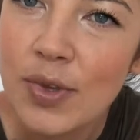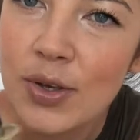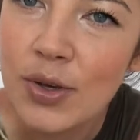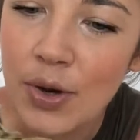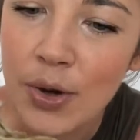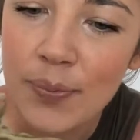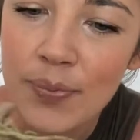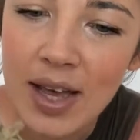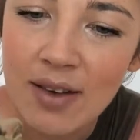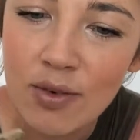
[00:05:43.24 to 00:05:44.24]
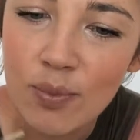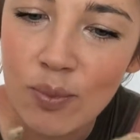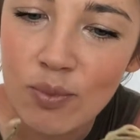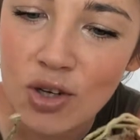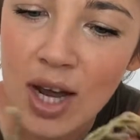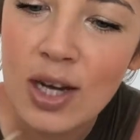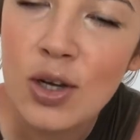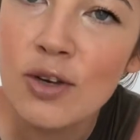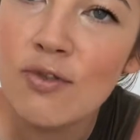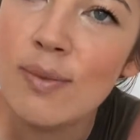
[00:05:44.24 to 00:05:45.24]
you know, I've been trying to
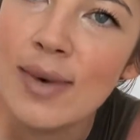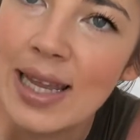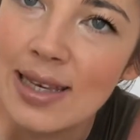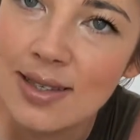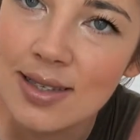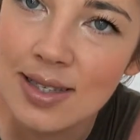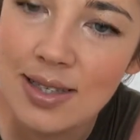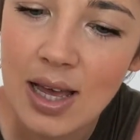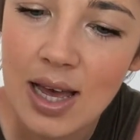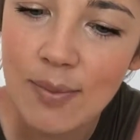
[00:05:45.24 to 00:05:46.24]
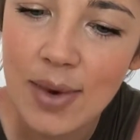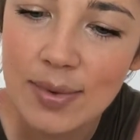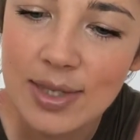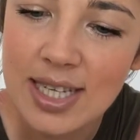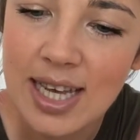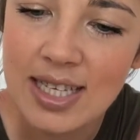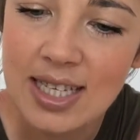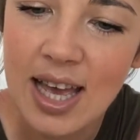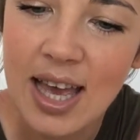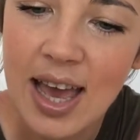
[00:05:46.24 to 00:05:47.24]
learn from my lessons, my mistakes
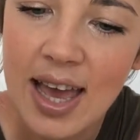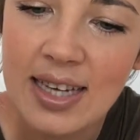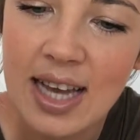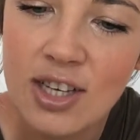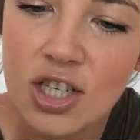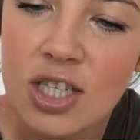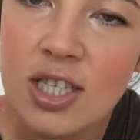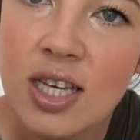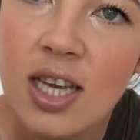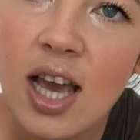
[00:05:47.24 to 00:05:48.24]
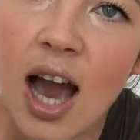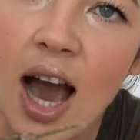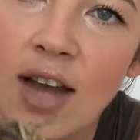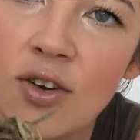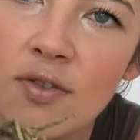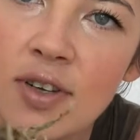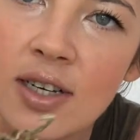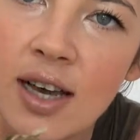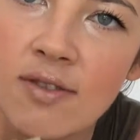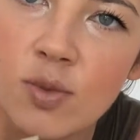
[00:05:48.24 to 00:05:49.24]
here, and I don't feel
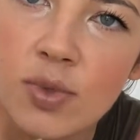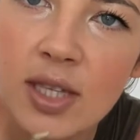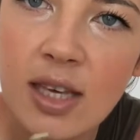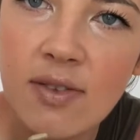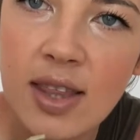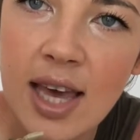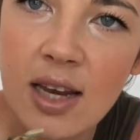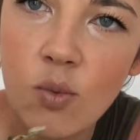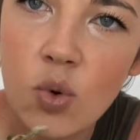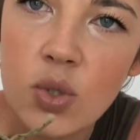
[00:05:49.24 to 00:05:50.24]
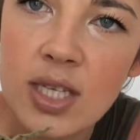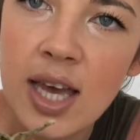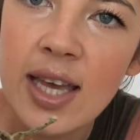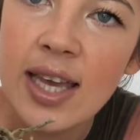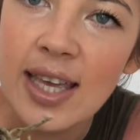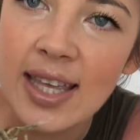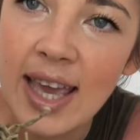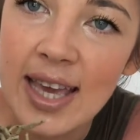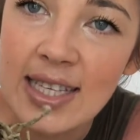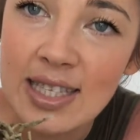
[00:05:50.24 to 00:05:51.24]
comfortable leaving that in water.
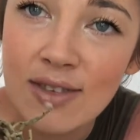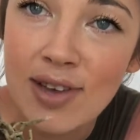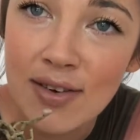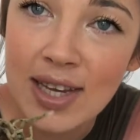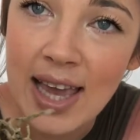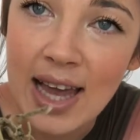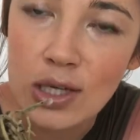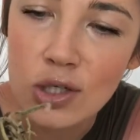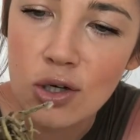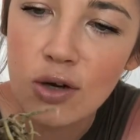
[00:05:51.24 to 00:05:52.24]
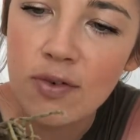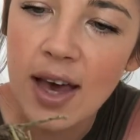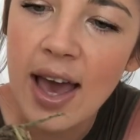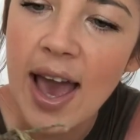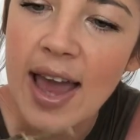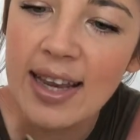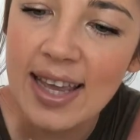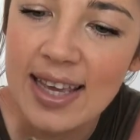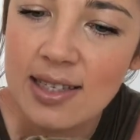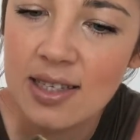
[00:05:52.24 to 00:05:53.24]
Yes, it's very calloused over, and
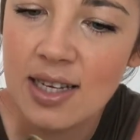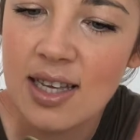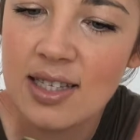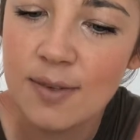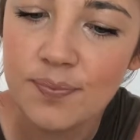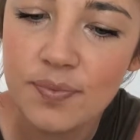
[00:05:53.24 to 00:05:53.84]
yes, it does